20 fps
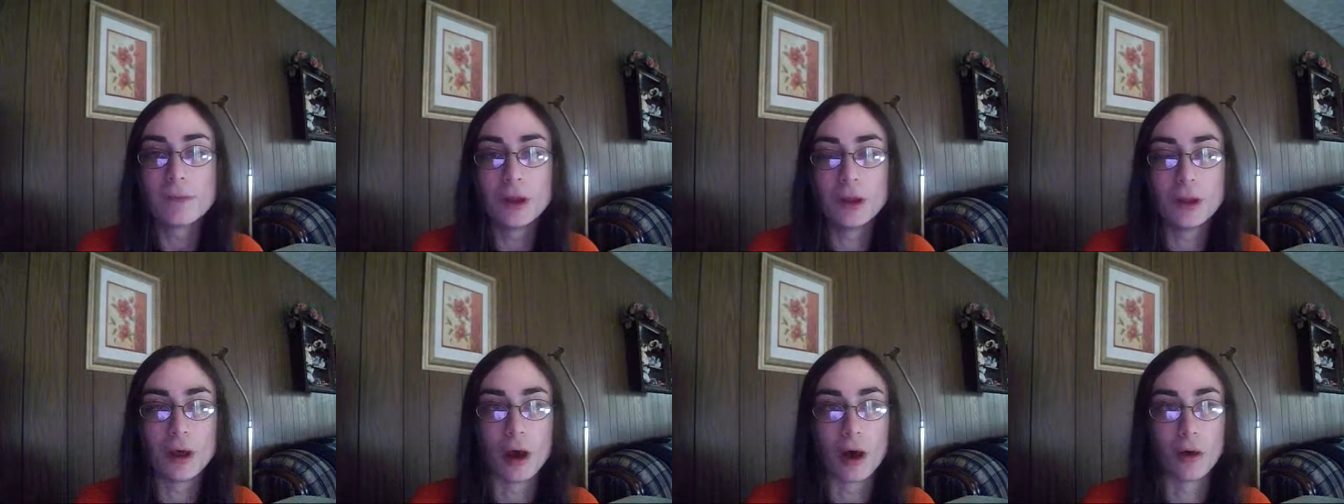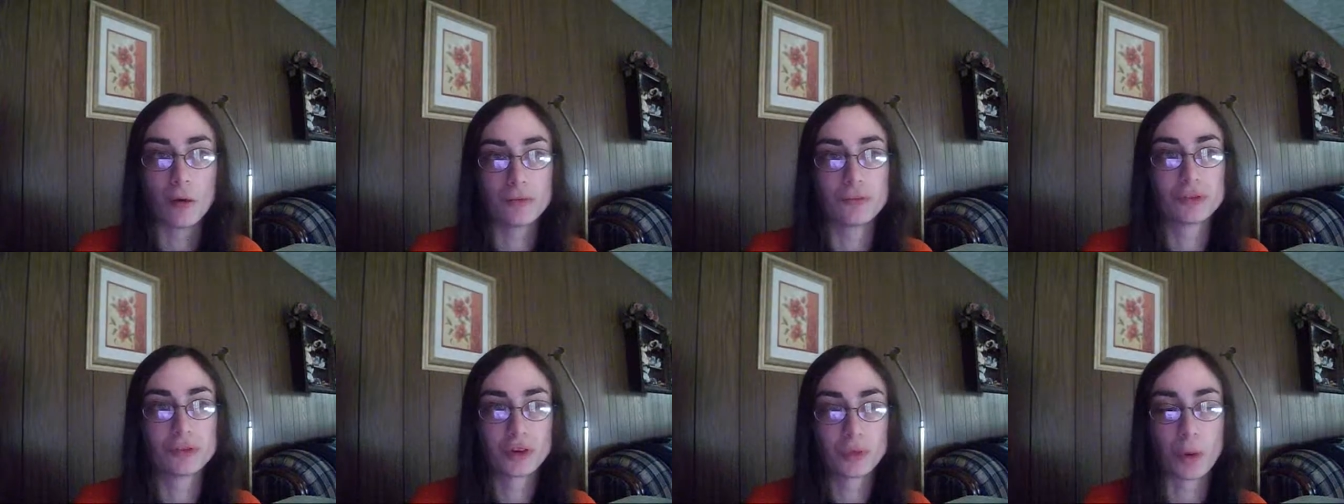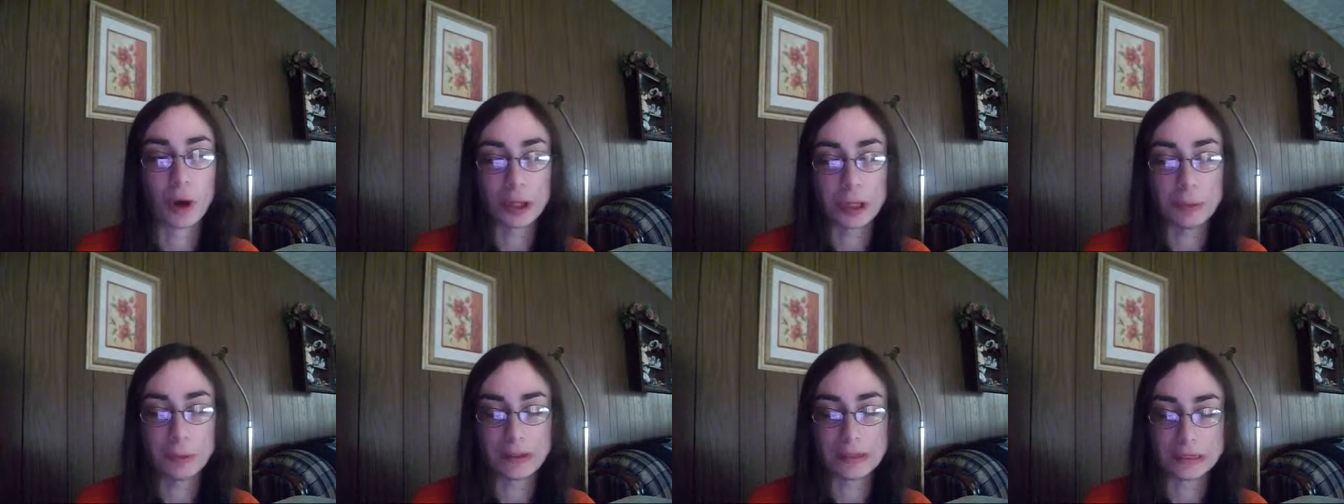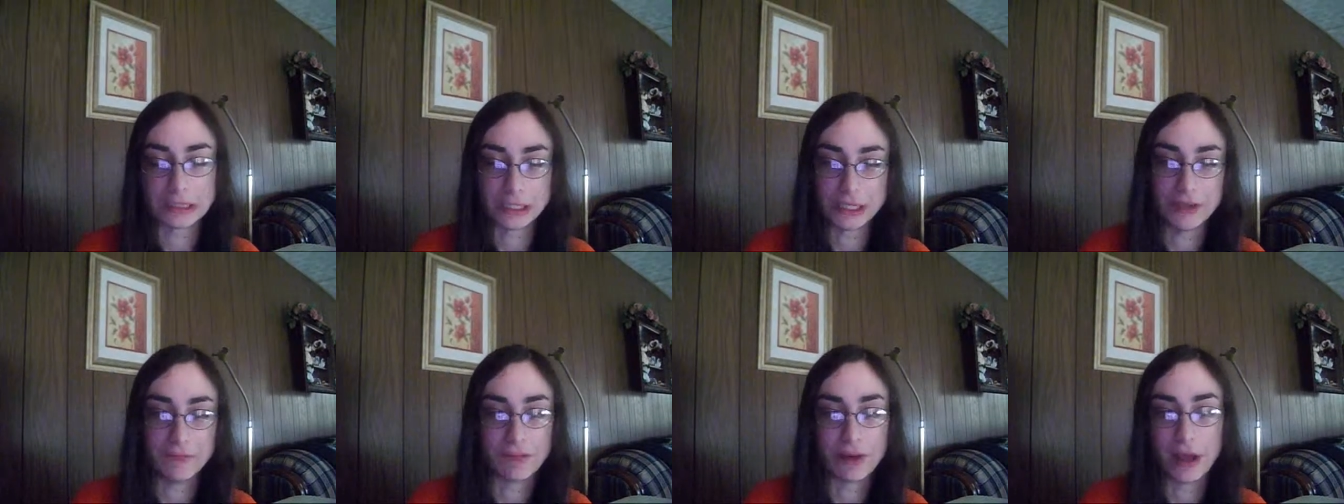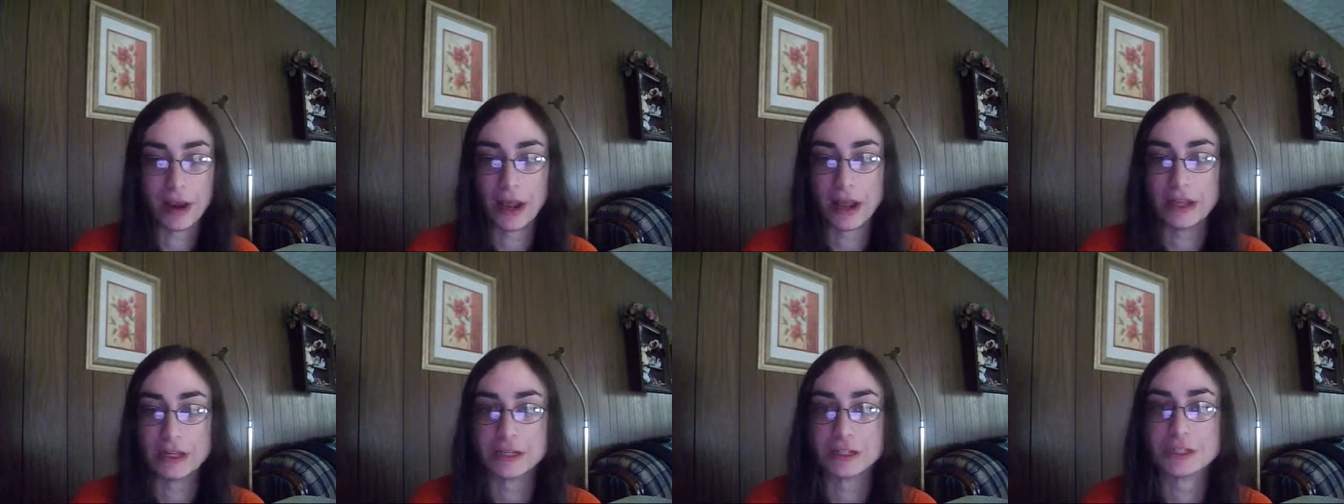you know, to what you believe
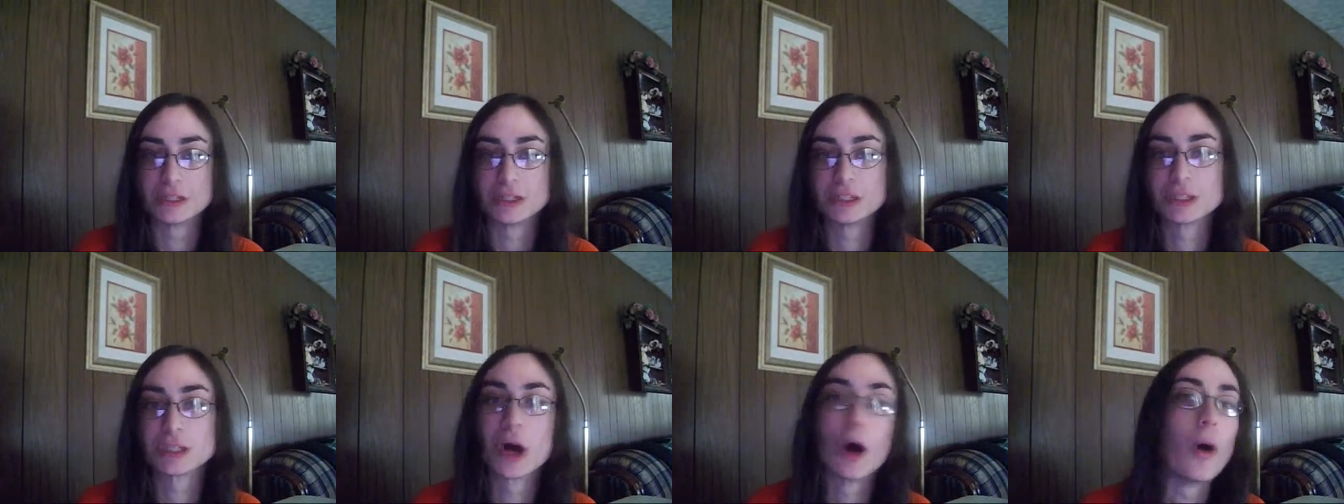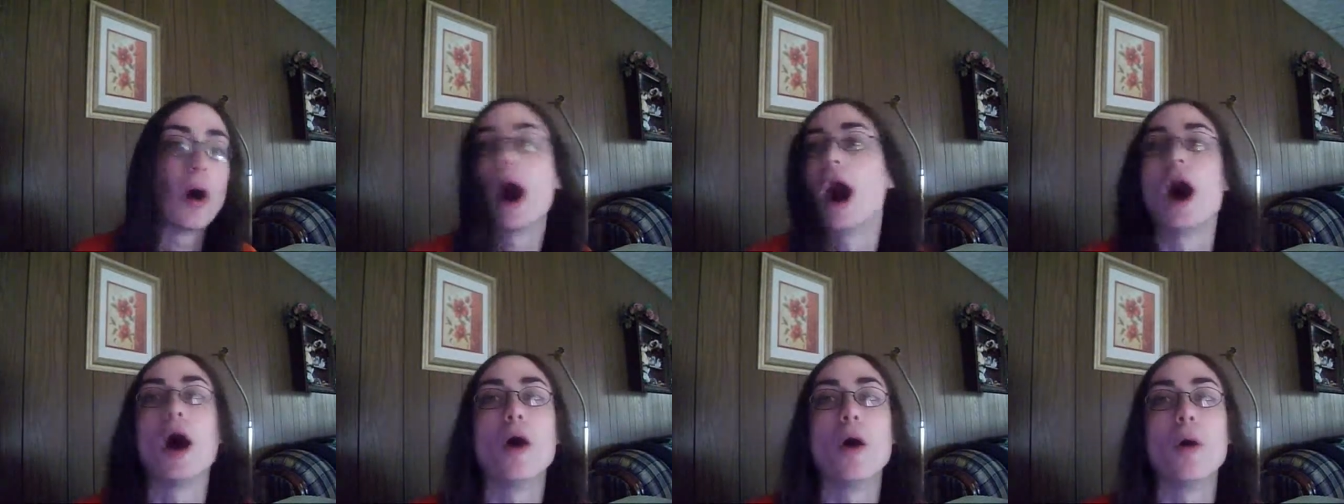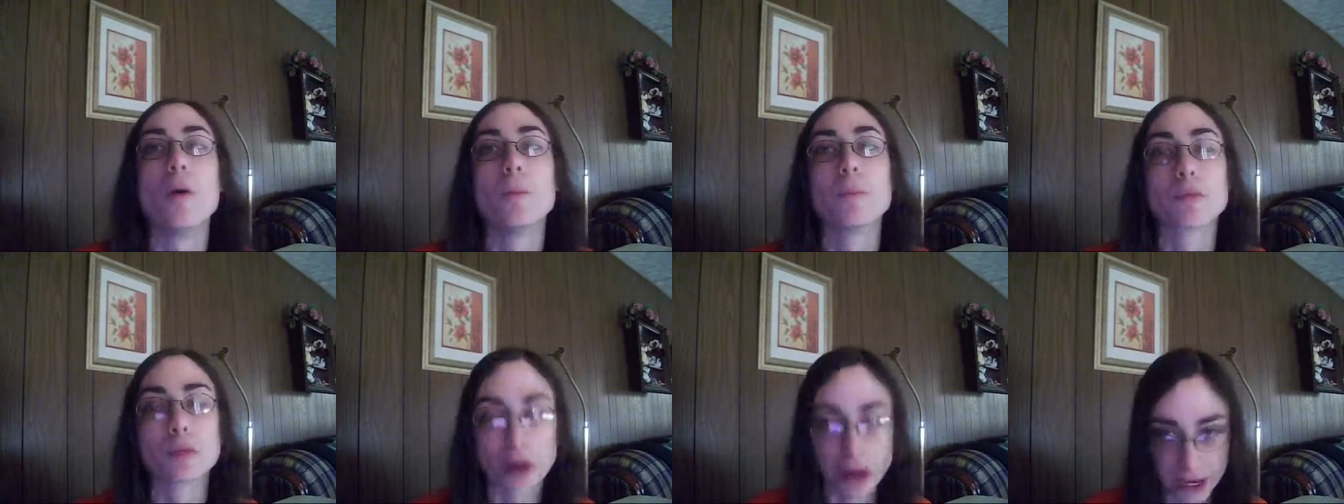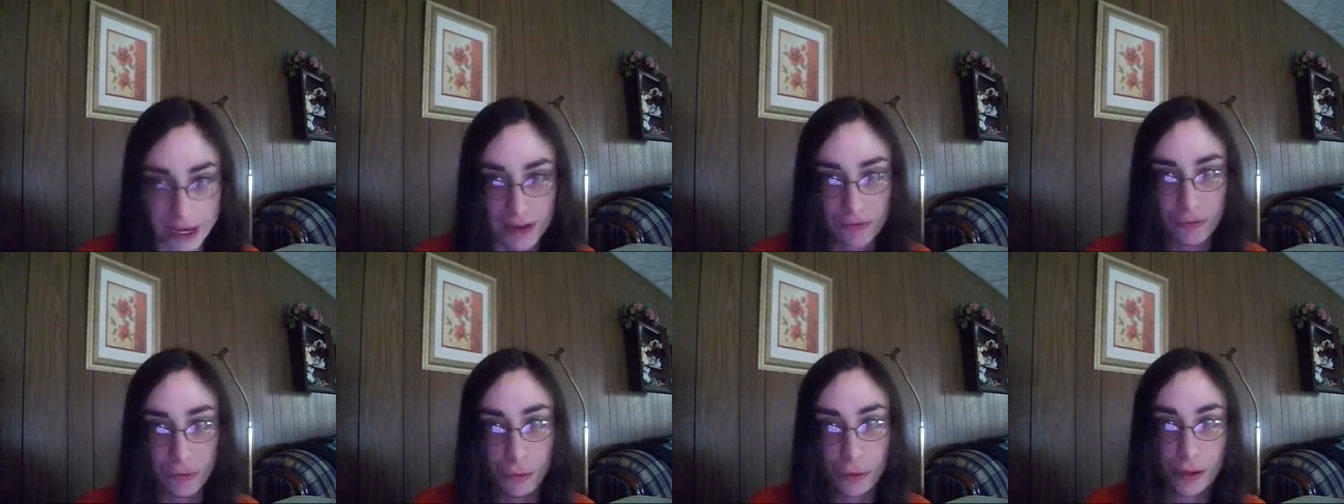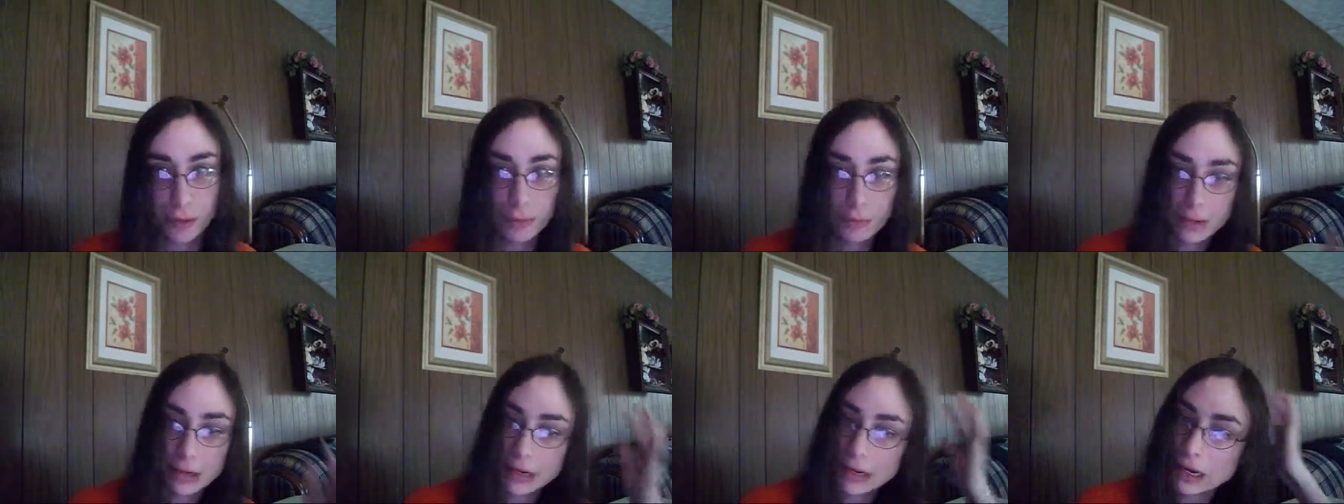in and to show how brave you
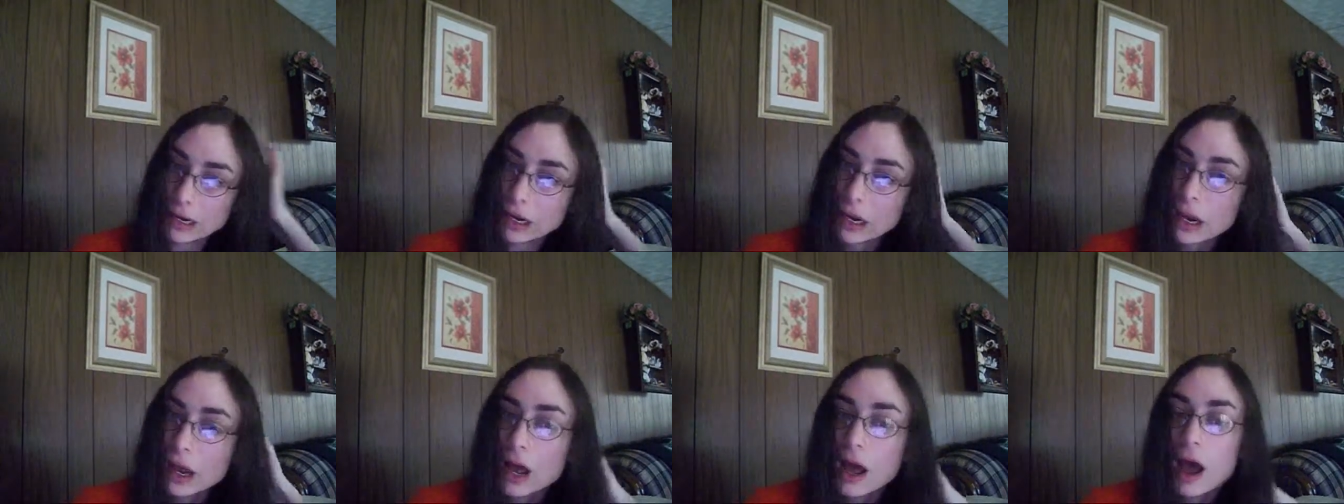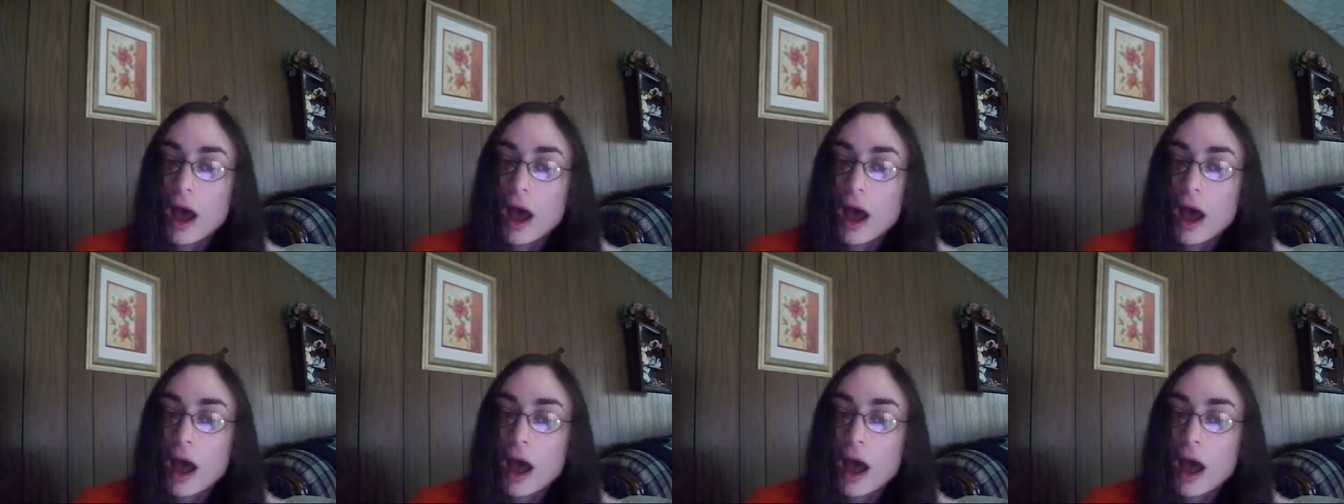can be.